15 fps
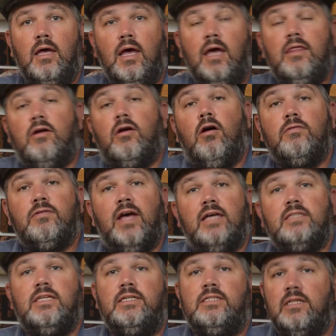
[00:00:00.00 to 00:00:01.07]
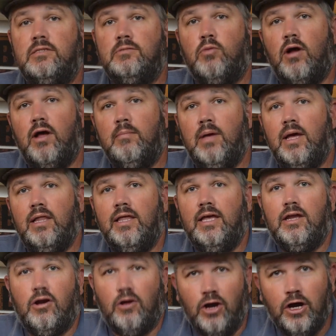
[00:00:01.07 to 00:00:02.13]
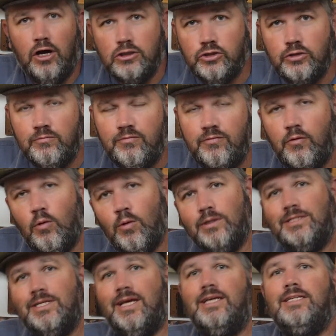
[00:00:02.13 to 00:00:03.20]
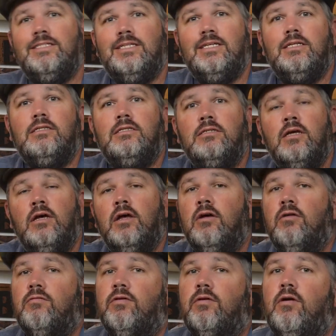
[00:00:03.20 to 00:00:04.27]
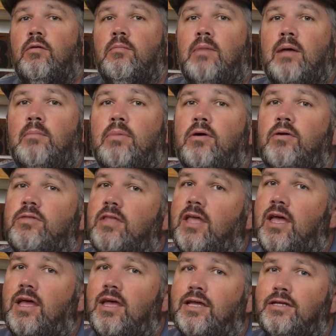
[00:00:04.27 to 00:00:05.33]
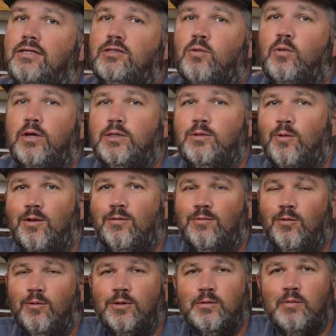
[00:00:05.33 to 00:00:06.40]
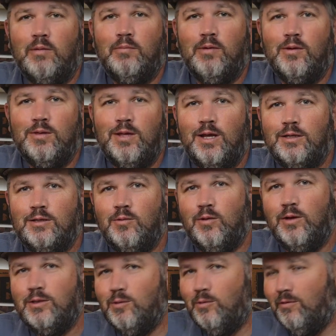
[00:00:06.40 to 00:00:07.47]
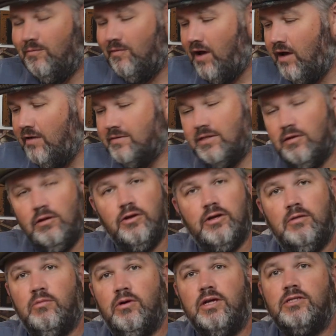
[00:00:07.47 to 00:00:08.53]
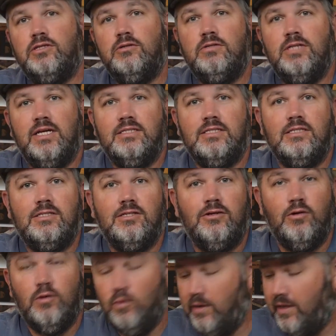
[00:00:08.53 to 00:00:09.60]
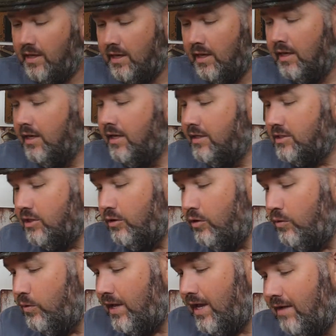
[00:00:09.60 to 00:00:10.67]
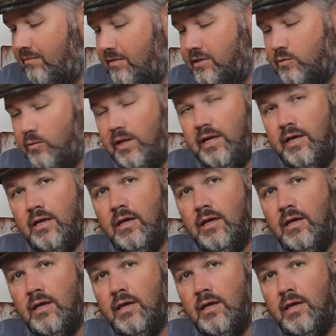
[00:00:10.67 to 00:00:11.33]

Hey there, GolfCask Nation. This is Bailie and our 104 tastings from my birthday in 2024 to my birthday in 2025. So looking to bring in 2 tastings to you a week. So who we have this week?